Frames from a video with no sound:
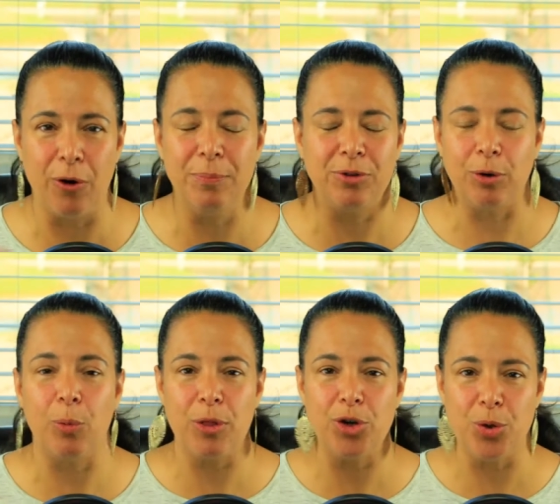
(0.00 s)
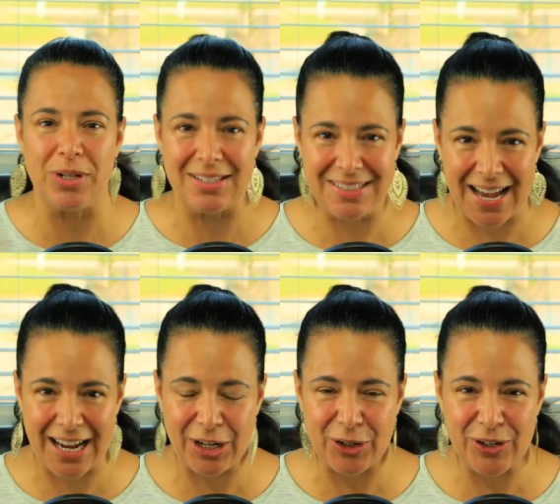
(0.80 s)
or I'm sorry, whether your
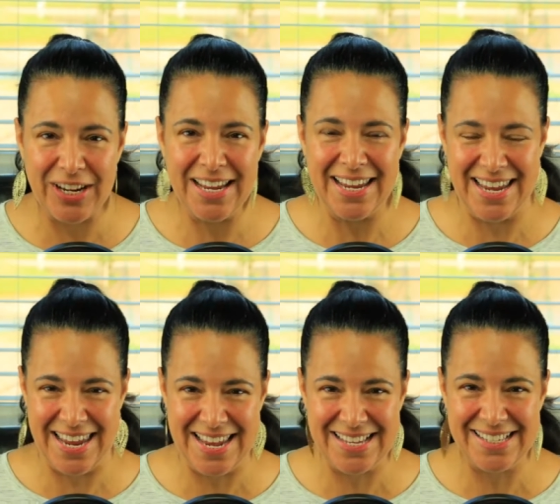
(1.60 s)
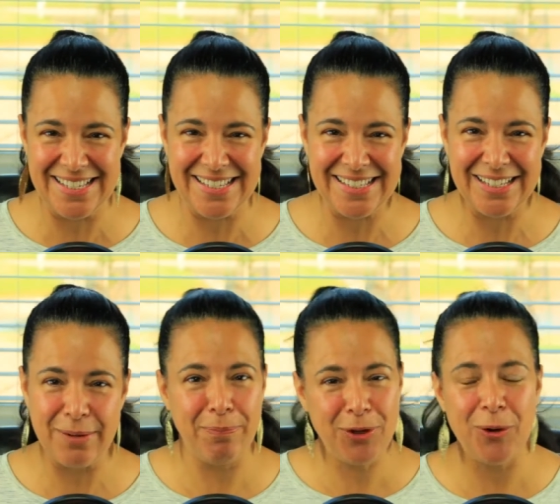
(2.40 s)
desire is
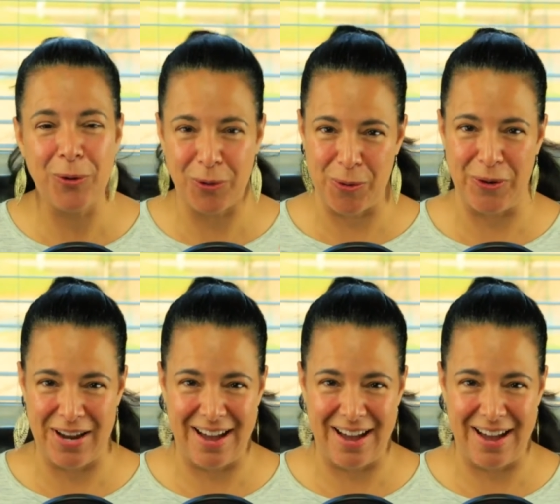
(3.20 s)
pure or